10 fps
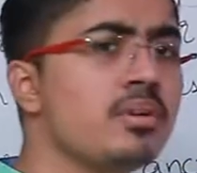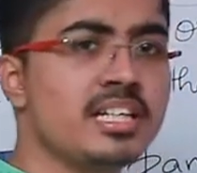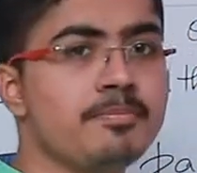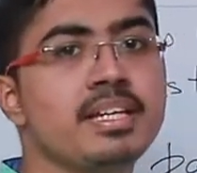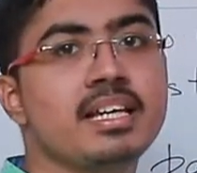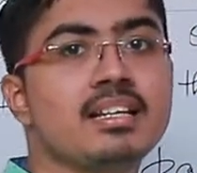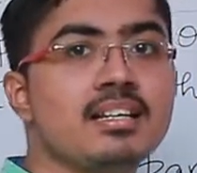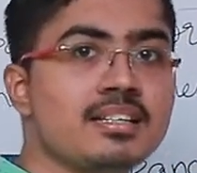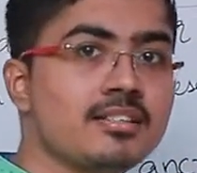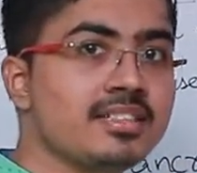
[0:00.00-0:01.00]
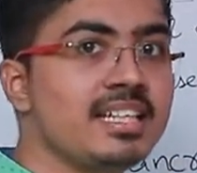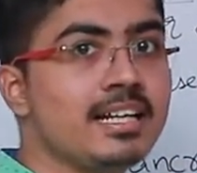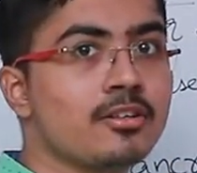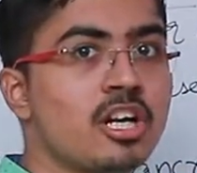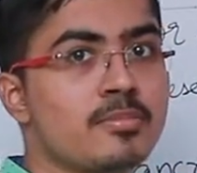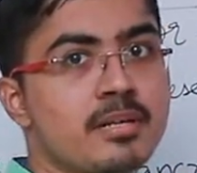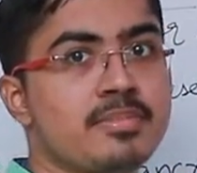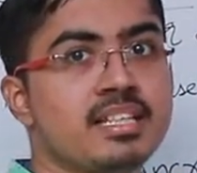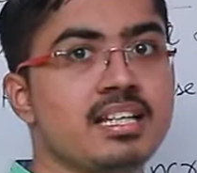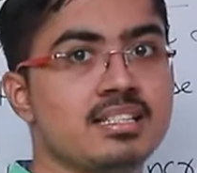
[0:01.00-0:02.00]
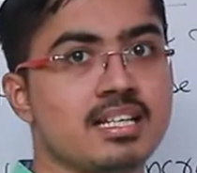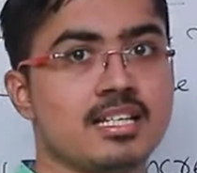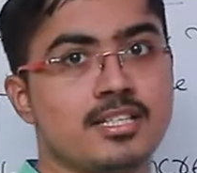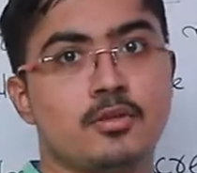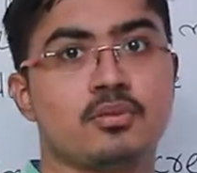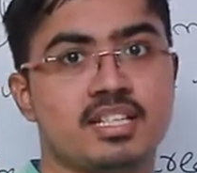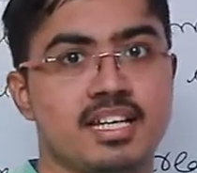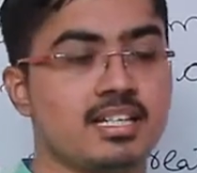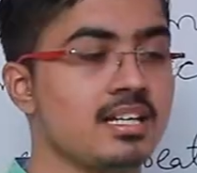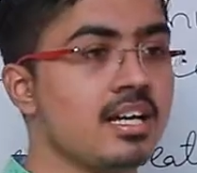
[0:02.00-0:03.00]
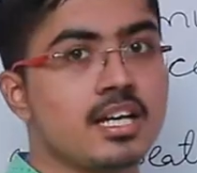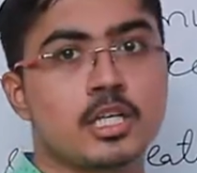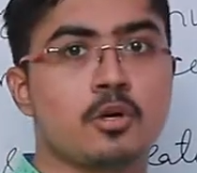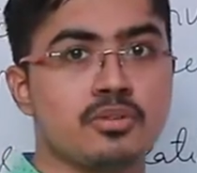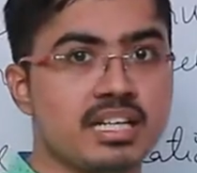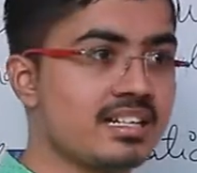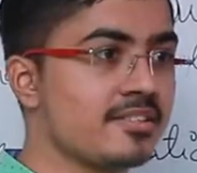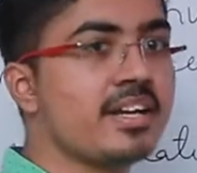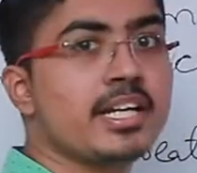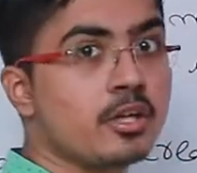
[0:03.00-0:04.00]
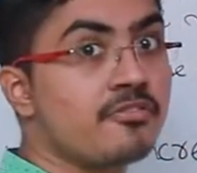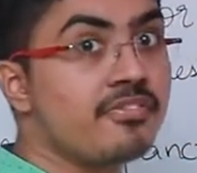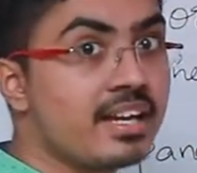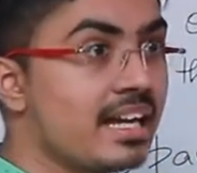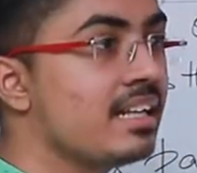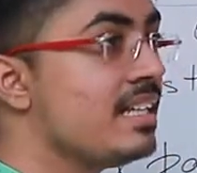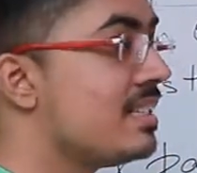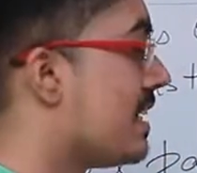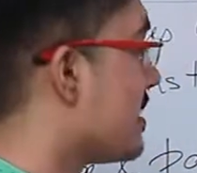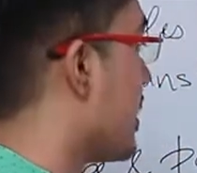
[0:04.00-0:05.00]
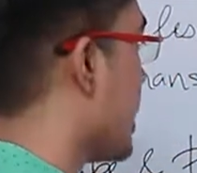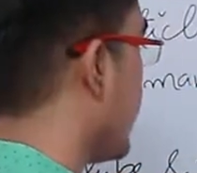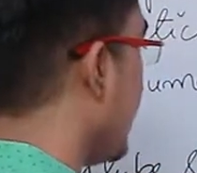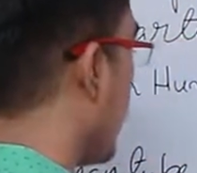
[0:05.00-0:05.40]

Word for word: a typical ciliated columnar epithelial cells look like. Now let us find out where these cells are actually